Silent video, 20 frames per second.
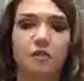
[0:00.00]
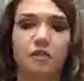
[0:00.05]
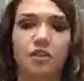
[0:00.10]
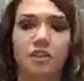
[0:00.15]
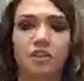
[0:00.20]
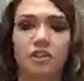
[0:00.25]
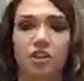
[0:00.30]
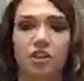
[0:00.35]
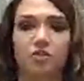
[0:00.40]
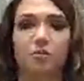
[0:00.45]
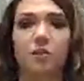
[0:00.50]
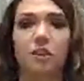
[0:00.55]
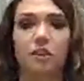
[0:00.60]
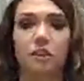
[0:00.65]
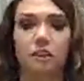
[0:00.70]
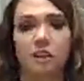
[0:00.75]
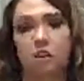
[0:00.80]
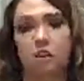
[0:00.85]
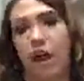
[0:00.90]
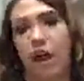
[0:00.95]
just
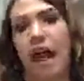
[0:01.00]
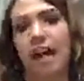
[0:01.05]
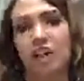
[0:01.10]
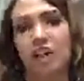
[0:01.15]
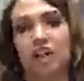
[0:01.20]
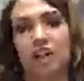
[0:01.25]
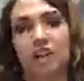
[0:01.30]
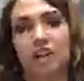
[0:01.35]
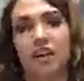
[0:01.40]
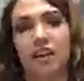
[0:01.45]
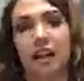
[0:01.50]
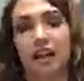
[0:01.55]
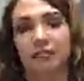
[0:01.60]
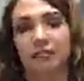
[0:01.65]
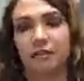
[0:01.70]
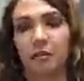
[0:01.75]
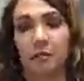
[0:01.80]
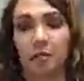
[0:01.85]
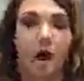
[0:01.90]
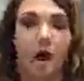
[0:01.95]
human interaction
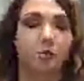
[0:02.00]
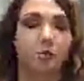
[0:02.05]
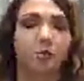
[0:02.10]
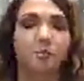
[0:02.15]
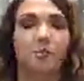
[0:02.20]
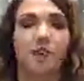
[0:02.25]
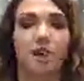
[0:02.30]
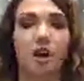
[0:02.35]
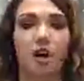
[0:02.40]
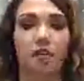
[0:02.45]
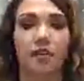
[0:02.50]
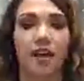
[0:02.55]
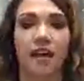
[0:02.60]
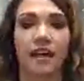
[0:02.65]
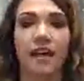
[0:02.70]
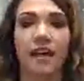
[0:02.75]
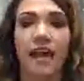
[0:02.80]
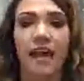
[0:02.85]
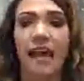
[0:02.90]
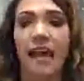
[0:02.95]
and for problem
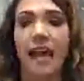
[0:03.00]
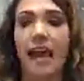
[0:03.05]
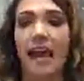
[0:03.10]
solving.